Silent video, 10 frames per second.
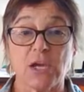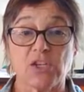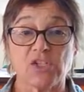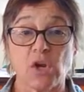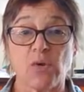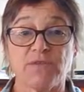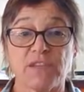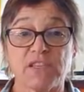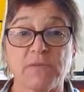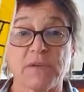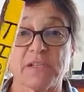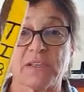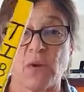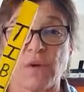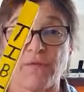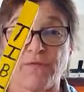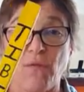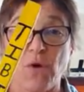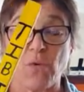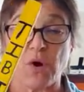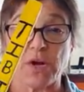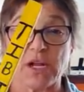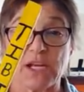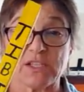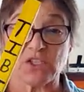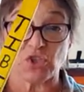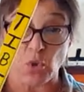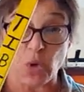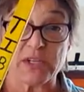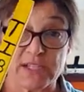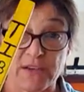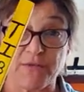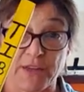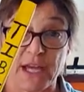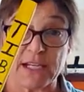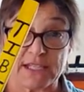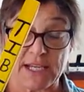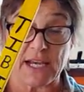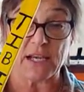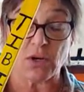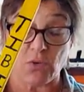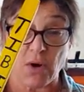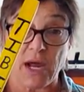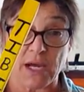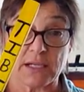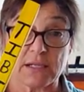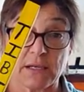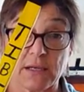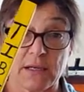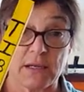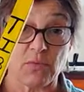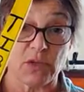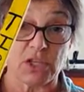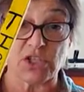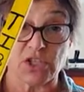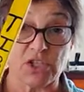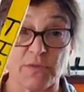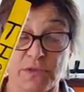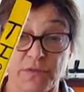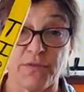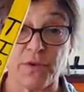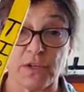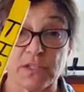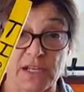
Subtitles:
So if the tibia is going forward, it's dorsiflexing, correct, in relationship to the foot.